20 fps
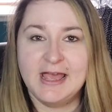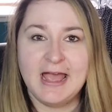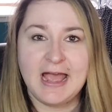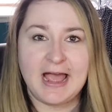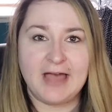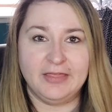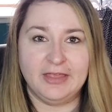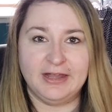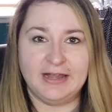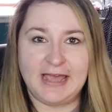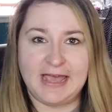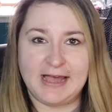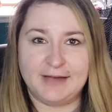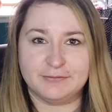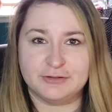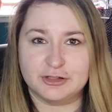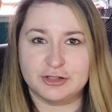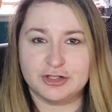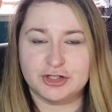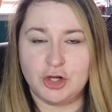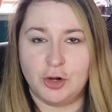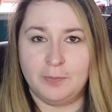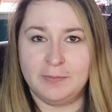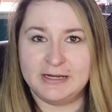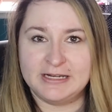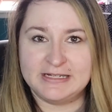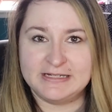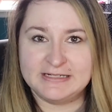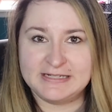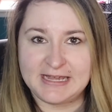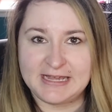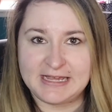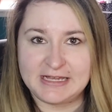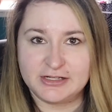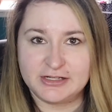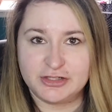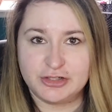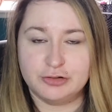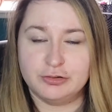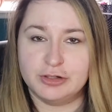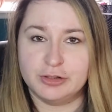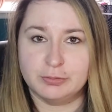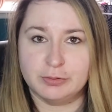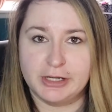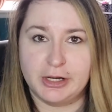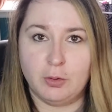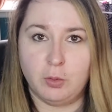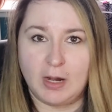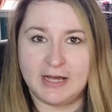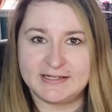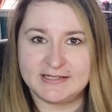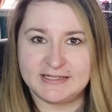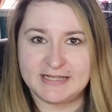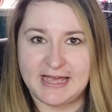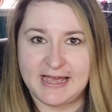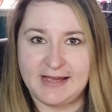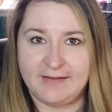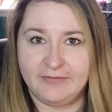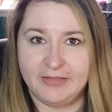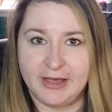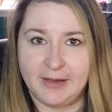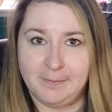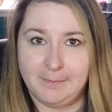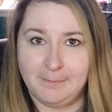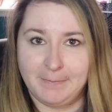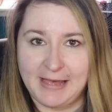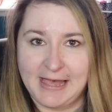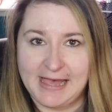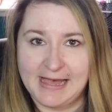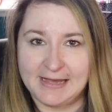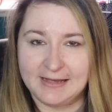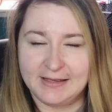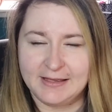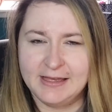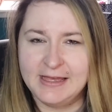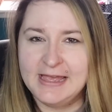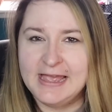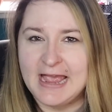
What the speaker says: and then after so many days you could request to have them back.